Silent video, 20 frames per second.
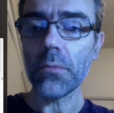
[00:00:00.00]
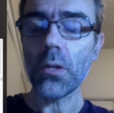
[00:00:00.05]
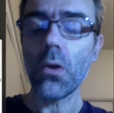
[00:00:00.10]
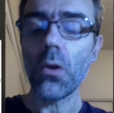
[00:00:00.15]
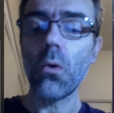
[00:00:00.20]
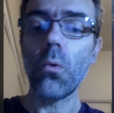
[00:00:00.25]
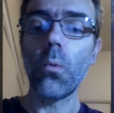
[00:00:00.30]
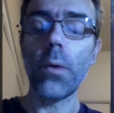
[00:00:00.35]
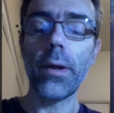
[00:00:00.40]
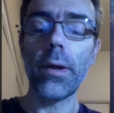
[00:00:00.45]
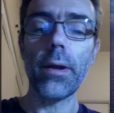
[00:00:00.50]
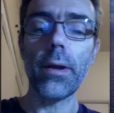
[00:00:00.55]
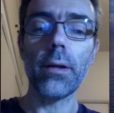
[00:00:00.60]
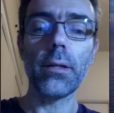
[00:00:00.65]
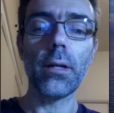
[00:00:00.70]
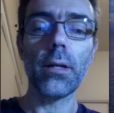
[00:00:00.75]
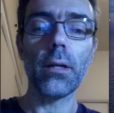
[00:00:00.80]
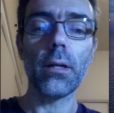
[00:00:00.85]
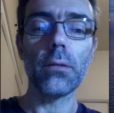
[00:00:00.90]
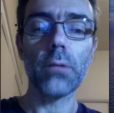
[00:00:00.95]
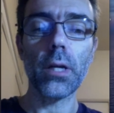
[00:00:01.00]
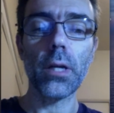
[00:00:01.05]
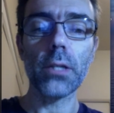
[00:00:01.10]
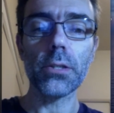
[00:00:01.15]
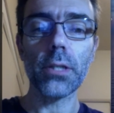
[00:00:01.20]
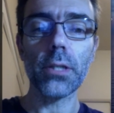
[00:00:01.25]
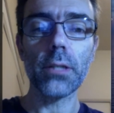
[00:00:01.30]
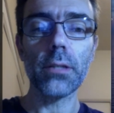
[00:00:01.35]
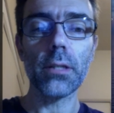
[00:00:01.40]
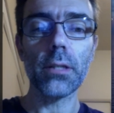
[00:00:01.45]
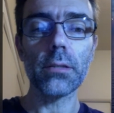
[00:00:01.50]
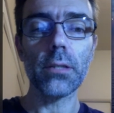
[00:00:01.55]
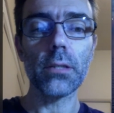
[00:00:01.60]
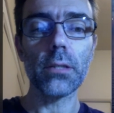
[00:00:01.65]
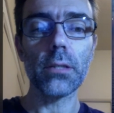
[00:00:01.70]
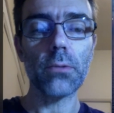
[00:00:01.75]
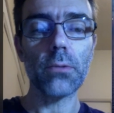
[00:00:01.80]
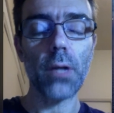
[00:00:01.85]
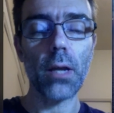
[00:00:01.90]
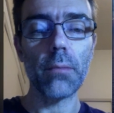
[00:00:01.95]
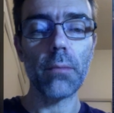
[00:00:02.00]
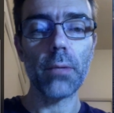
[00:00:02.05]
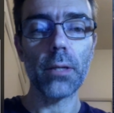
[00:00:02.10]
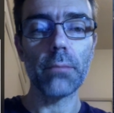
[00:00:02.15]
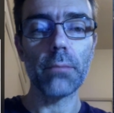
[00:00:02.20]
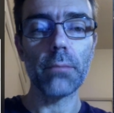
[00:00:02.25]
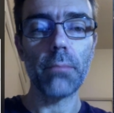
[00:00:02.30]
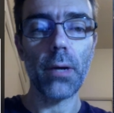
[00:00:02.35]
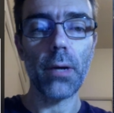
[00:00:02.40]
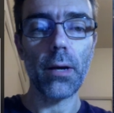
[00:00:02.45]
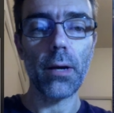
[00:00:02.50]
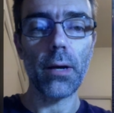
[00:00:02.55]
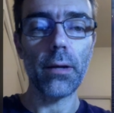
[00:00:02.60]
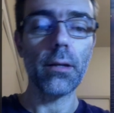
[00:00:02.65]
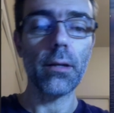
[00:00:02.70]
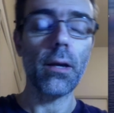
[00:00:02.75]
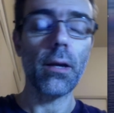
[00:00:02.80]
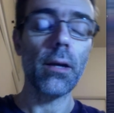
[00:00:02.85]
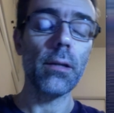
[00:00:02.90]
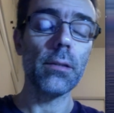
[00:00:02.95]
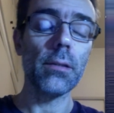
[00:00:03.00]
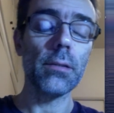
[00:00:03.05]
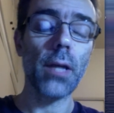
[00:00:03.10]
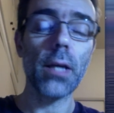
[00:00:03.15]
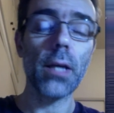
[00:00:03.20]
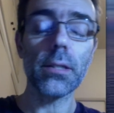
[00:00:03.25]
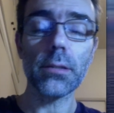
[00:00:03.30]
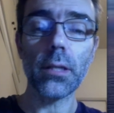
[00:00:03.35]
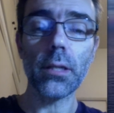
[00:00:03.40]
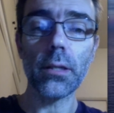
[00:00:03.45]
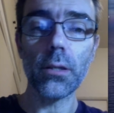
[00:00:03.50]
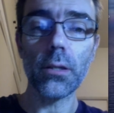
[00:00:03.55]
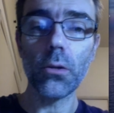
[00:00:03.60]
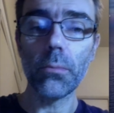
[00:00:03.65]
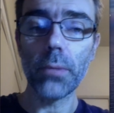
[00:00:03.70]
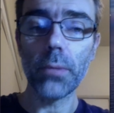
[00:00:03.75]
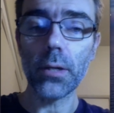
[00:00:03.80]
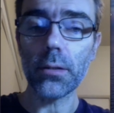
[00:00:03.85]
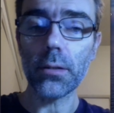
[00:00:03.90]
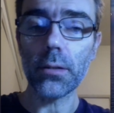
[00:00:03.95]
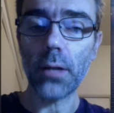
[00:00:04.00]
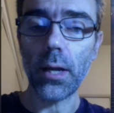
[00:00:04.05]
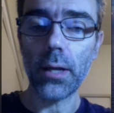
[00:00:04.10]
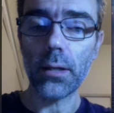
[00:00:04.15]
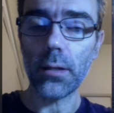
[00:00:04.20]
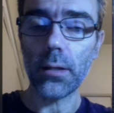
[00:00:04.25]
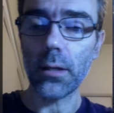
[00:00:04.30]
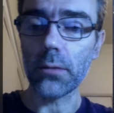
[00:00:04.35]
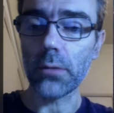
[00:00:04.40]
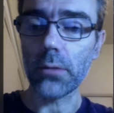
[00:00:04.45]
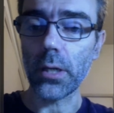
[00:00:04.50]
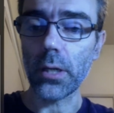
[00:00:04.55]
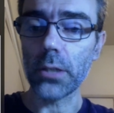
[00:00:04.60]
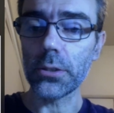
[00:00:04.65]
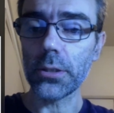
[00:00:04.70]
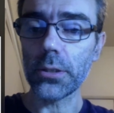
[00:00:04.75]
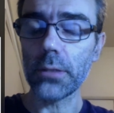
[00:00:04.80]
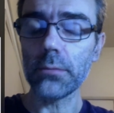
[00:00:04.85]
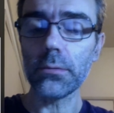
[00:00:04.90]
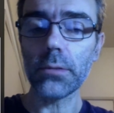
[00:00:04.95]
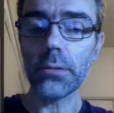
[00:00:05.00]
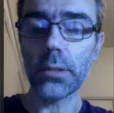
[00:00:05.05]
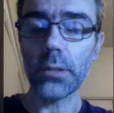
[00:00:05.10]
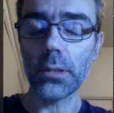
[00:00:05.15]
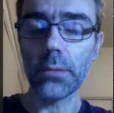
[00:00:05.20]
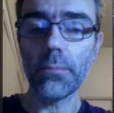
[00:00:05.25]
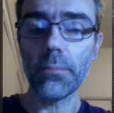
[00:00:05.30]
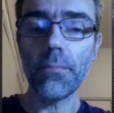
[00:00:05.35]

where the Lagrangian is described by an Einstein-Hilbert-like Lagrangian term,